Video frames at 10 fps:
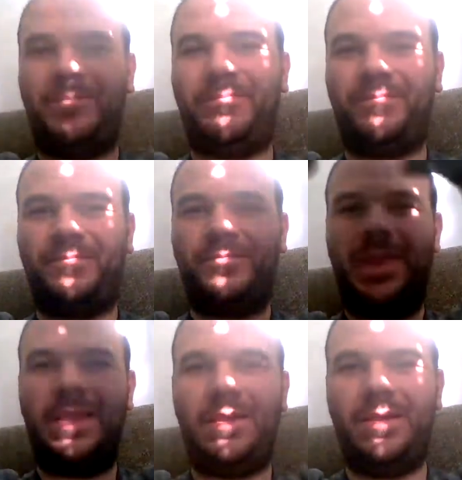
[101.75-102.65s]

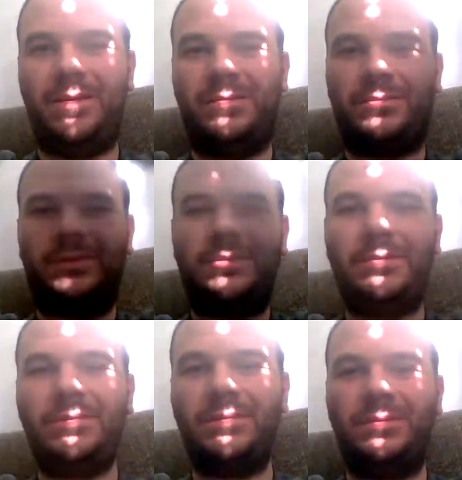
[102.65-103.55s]

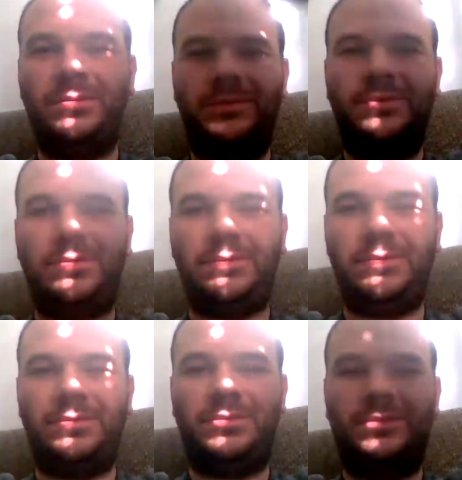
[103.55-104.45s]

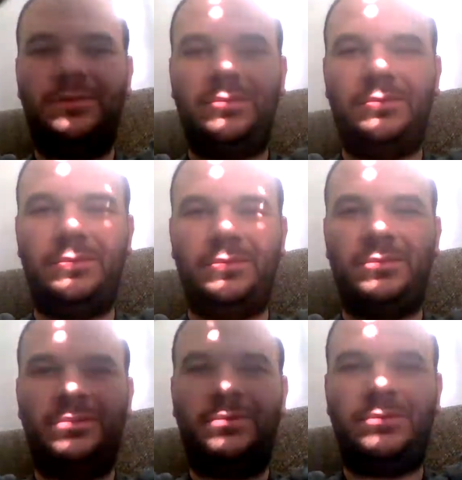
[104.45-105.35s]

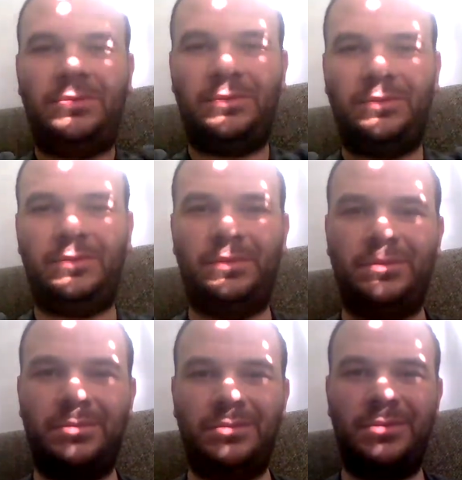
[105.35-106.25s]

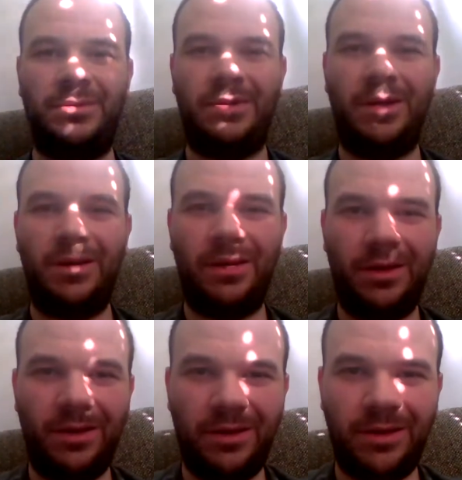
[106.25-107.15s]

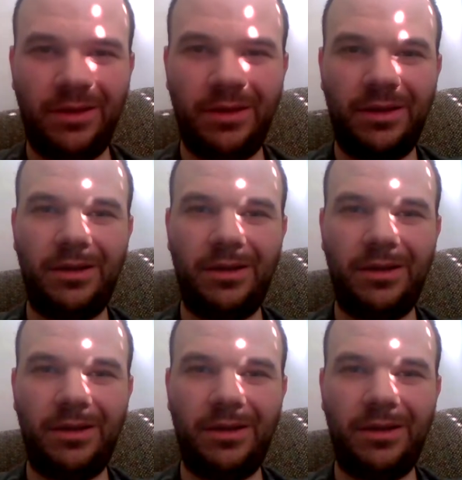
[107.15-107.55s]
Nobody speaks.